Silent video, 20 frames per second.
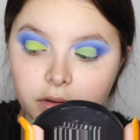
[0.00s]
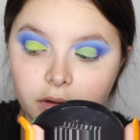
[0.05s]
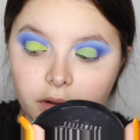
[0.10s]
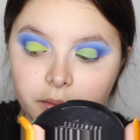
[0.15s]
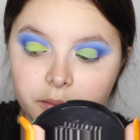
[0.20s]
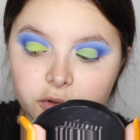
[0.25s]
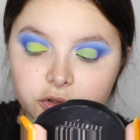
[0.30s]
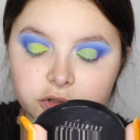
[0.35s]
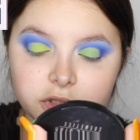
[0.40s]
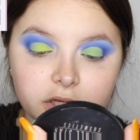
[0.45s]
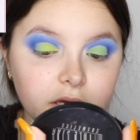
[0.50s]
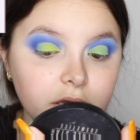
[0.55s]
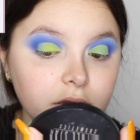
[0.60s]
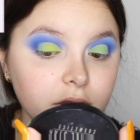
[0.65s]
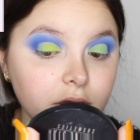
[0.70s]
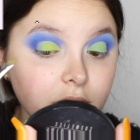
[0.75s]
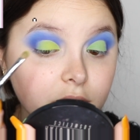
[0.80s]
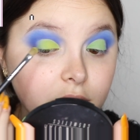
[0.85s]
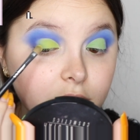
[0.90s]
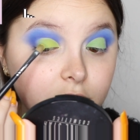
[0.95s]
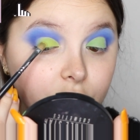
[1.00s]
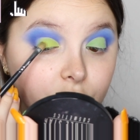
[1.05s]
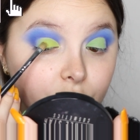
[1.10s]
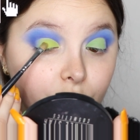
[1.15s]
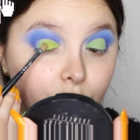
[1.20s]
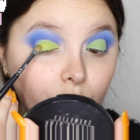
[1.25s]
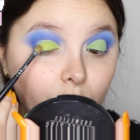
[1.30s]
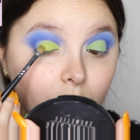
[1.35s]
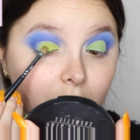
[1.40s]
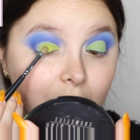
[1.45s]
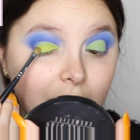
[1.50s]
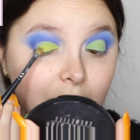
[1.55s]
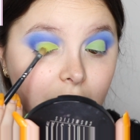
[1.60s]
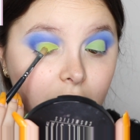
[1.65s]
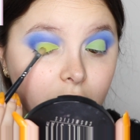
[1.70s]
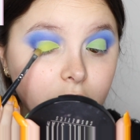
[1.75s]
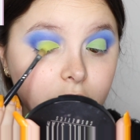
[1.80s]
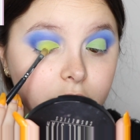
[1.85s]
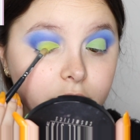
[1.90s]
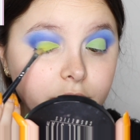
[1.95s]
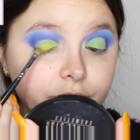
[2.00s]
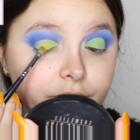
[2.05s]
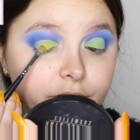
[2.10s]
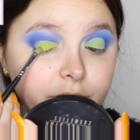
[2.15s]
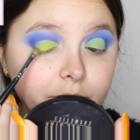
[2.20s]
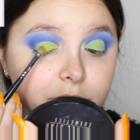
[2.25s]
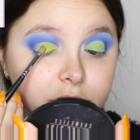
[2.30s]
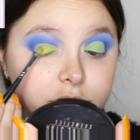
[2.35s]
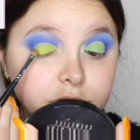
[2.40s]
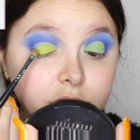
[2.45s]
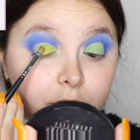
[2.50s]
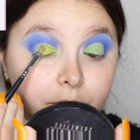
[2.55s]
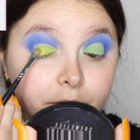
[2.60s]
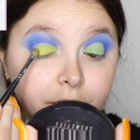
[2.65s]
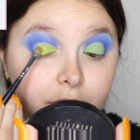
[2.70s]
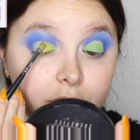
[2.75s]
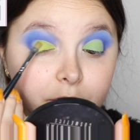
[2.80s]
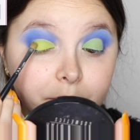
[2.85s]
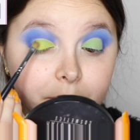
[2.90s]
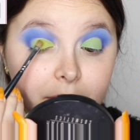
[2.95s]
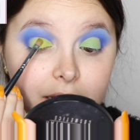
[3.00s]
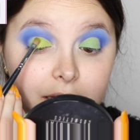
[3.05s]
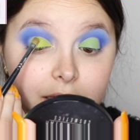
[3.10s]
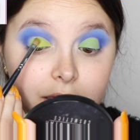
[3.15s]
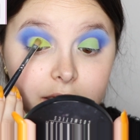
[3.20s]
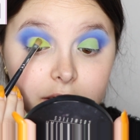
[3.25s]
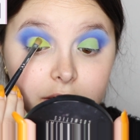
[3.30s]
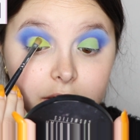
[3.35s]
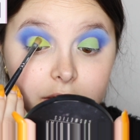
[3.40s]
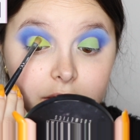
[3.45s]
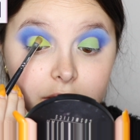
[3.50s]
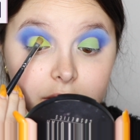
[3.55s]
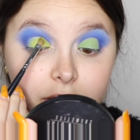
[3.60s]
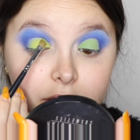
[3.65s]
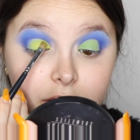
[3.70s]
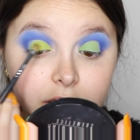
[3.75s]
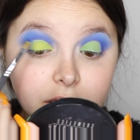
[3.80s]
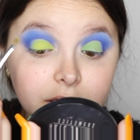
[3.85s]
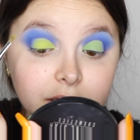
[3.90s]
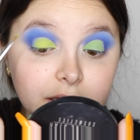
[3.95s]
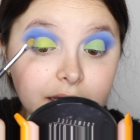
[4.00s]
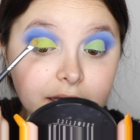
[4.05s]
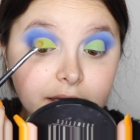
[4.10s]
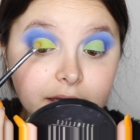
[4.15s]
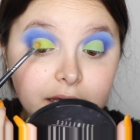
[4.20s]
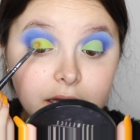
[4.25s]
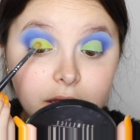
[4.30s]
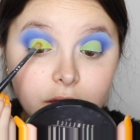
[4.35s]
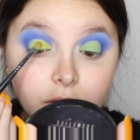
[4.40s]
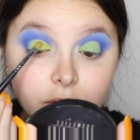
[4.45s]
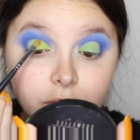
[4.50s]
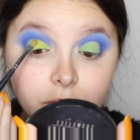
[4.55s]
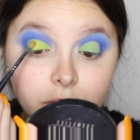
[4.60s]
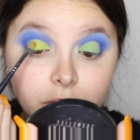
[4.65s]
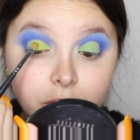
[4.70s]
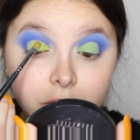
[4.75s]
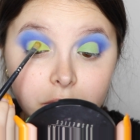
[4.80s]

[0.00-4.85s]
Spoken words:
I'm using the color Wow from the Jawbreaker palette, like that yellow.